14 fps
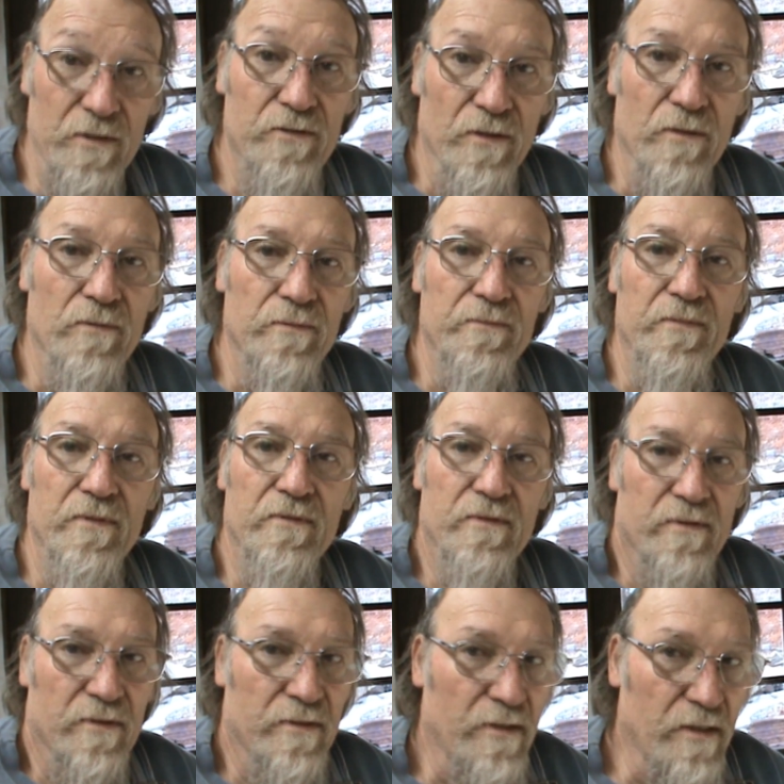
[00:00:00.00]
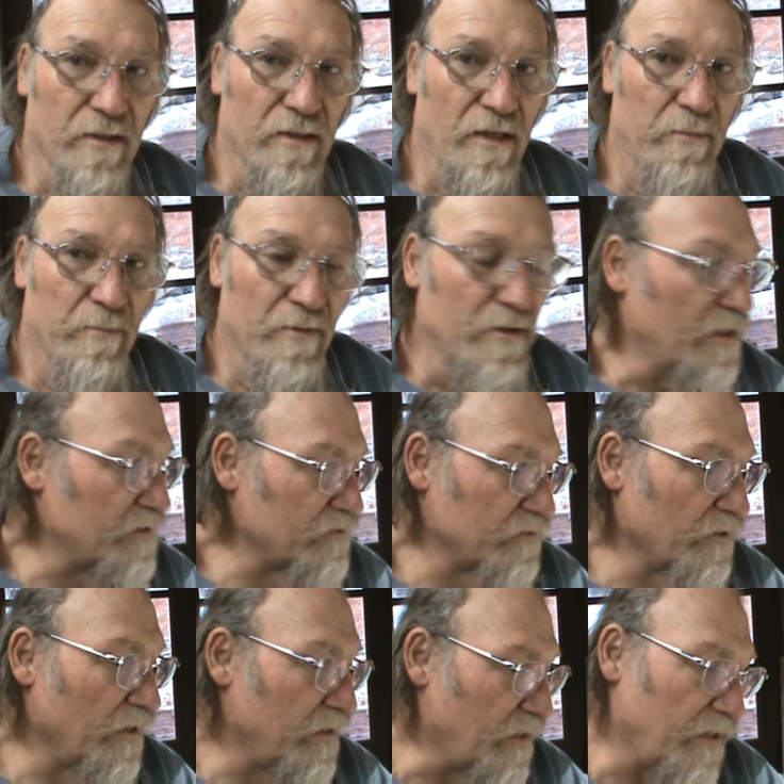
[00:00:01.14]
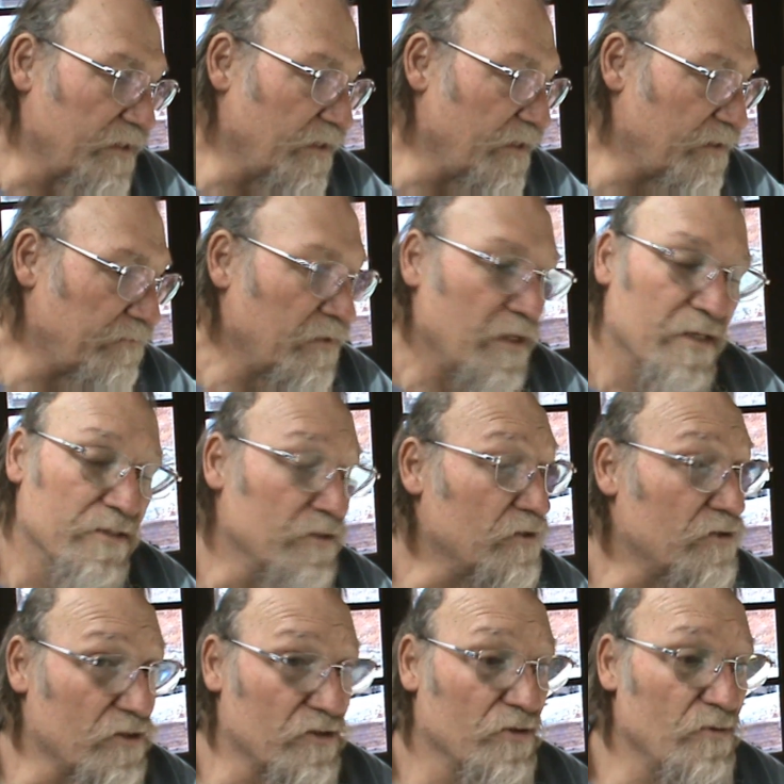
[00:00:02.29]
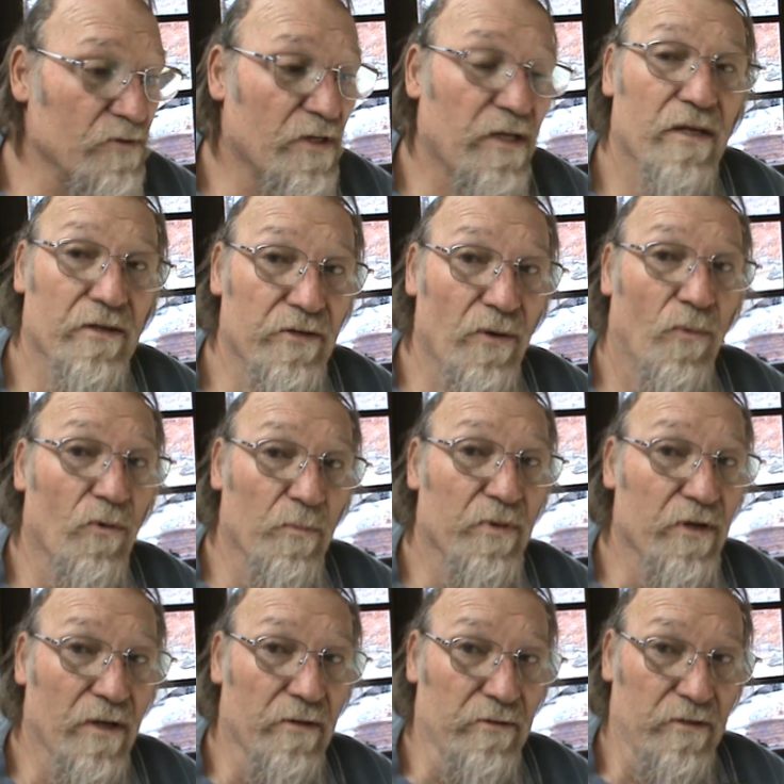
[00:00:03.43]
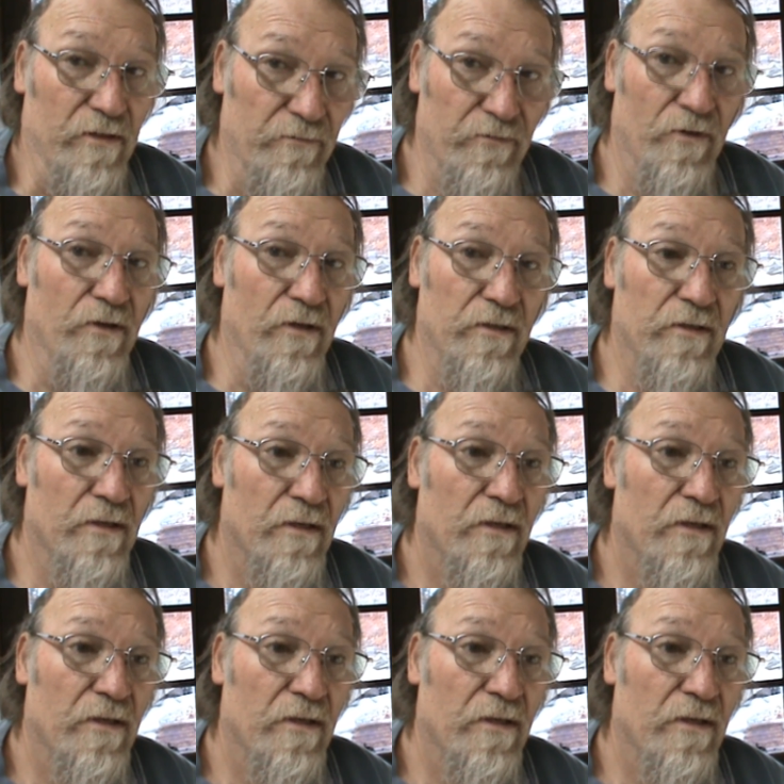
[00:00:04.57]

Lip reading: So yeah, that's great. I can just as soon as I get a door put on it, a front,